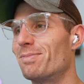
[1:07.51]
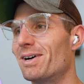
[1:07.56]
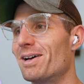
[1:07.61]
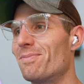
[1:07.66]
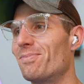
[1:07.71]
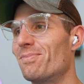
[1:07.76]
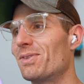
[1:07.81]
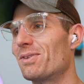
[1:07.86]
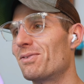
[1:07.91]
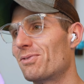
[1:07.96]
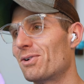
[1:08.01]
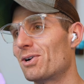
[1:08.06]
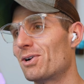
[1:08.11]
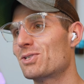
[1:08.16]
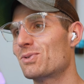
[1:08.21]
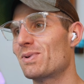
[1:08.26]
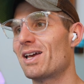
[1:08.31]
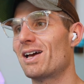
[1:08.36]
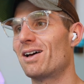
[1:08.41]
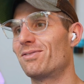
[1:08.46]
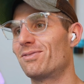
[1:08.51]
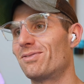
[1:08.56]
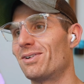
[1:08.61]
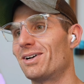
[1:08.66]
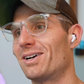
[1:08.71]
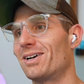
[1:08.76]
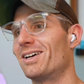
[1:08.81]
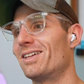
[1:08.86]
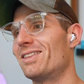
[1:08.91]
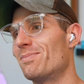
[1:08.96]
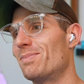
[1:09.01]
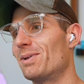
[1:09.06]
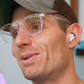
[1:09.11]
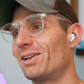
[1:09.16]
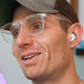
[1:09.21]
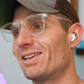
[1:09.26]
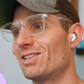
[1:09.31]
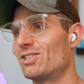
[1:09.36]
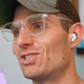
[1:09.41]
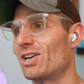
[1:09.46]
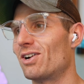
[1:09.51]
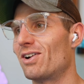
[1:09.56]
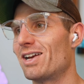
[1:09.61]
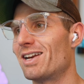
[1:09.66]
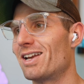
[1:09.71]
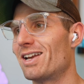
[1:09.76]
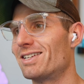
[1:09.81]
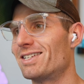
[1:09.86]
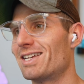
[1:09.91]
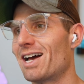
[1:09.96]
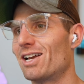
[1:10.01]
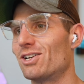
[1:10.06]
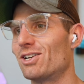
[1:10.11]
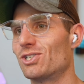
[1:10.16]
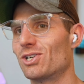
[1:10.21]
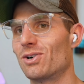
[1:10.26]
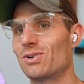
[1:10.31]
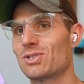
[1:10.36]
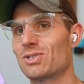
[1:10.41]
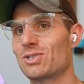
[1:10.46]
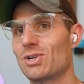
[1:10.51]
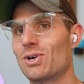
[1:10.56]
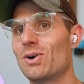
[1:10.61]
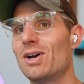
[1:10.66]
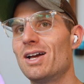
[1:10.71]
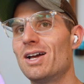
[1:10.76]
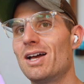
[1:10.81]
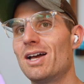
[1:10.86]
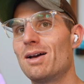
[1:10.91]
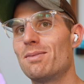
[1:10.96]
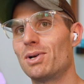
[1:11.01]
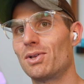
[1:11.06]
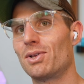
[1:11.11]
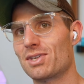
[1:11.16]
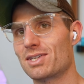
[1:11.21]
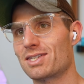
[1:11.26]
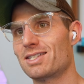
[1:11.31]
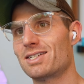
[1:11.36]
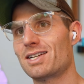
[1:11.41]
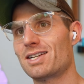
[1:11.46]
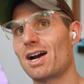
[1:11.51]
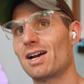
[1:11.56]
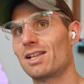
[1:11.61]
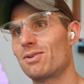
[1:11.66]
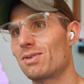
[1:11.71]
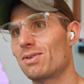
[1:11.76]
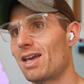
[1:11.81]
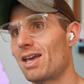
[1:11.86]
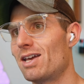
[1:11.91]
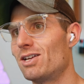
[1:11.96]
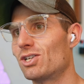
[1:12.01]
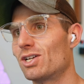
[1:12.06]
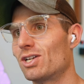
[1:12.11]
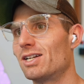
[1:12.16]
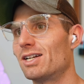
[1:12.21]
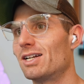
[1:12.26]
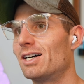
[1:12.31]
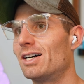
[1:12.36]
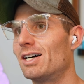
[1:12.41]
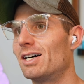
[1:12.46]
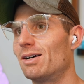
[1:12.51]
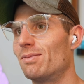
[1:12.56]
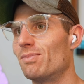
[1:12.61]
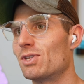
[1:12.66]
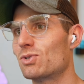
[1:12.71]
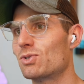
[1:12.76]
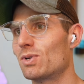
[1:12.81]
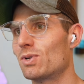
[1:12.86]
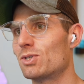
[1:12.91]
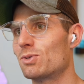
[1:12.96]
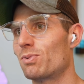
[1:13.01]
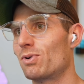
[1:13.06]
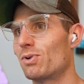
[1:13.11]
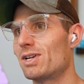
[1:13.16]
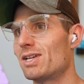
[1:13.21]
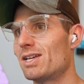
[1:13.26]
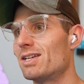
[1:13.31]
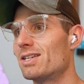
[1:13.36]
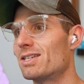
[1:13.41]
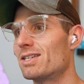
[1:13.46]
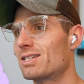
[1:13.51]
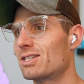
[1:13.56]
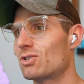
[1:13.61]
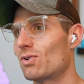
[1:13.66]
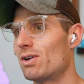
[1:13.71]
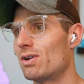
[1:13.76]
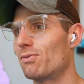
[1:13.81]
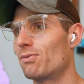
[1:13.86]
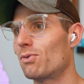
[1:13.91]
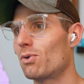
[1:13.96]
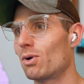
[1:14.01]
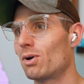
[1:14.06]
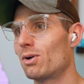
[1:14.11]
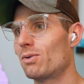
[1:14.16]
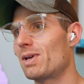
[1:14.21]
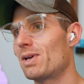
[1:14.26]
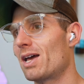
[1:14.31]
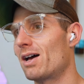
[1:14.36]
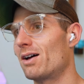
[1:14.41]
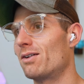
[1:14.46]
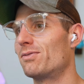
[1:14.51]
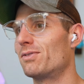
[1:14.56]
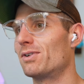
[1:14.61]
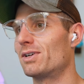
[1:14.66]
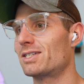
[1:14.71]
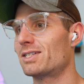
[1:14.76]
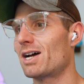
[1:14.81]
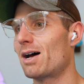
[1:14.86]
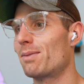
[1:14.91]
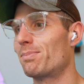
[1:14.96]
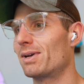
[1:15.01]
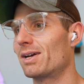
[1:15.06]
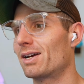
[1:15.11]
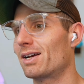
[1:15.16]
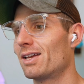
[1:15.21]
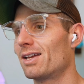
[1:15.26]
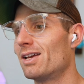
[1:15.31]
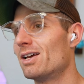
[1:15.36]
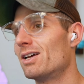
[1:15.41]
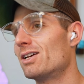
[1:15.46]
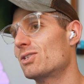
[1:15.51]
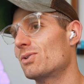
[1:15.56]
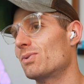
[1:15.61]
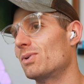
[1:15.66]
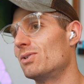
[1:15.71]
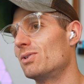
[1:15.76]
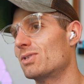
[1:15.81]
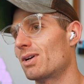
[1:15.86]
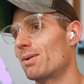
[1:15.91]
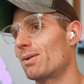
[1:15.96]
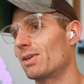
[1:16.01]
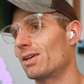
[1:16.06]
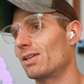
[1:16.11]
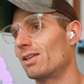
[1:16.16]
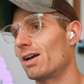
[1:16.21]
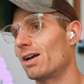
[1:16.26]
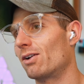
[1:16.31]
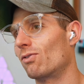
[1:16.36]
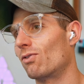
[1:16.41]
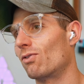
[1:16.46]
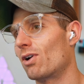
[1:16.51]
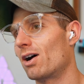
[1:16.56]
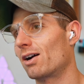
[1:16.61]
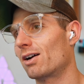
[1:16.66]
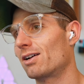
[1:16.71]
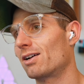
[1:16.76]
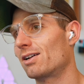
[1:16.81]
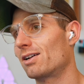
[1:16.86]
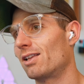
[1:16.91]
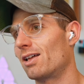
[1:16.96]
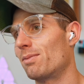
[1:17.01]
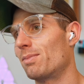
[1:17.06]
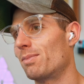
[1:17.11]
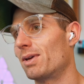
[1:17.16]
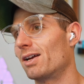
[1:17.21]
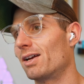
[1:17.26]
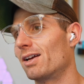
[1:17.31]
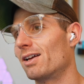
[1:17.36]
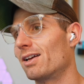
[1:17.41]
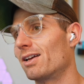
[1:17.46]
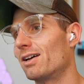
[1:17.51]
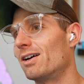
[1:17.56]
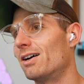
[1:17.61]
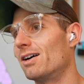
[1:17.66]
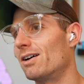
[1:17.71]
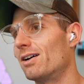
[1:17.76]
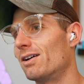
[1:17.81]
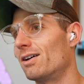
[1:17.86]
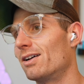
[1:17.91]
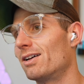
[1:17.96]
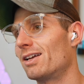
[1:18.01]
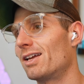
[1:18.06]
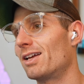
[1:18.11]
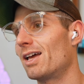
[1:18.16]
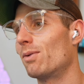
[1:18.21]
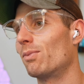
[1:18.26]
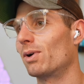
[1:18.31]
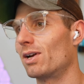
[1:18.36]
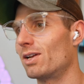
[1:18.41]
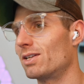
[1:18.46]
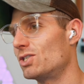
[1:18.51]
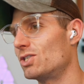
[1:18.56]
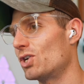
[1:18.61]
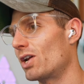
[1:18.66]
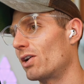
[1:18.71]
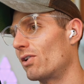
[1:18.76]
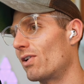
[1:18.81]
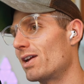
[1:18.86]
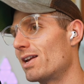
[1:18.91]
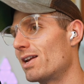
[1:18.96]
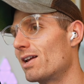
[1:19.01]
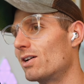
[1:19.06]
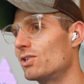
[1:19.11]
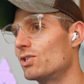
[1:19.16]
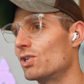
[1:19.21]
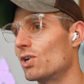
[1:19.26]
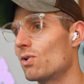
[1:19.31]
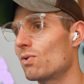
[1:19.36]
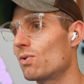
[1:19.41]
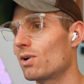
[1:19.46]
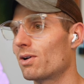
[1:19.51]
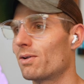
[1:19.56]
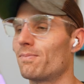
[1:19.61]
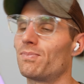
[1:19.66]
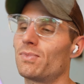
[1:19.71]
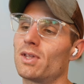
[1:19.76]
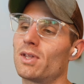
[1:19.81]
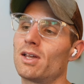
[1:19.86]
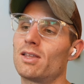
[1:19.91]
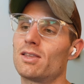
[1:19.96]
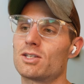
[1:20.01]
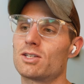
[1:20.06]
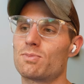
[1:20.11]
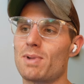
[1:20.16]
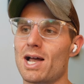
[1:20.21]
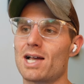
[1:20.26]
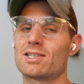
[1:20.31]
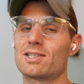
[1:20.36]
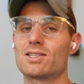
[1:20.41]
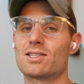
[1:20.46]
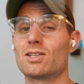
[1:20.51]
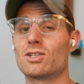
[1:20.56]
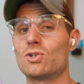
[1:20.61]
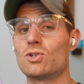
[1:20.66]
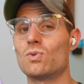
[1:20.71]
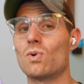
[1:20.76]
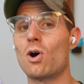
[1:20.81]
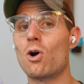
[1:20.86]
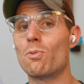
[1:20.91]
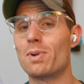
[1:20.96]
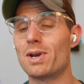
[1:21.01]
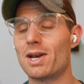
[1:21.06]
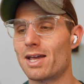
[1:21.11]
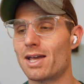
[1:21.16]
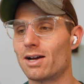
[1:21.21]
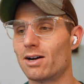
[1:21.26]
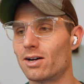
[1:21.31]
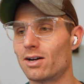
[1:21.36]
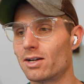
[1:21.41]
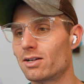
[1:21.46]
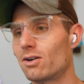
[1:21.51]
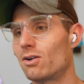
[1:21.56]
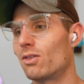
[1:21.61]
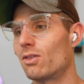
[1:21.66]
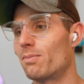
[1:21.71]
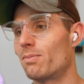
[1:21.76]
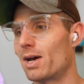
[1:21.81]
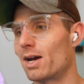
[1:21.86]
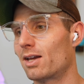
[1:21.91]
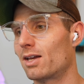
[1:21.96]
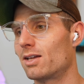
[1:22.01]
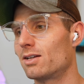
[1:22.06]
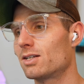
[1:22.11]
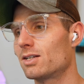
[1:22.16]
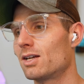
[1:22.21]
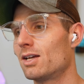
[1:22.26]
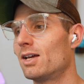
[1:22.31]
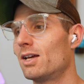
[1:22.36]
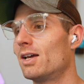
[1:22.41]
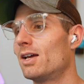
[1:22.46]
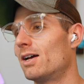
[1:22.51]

But first, we have uh, the ability to generate a dad joke. So built this entirely with Agent. Um, this one's pretty straightforward. We have a topic, so we do something like rock climbing, uh, and we're going to generate a joke. This passes it to OpenAI on the back end.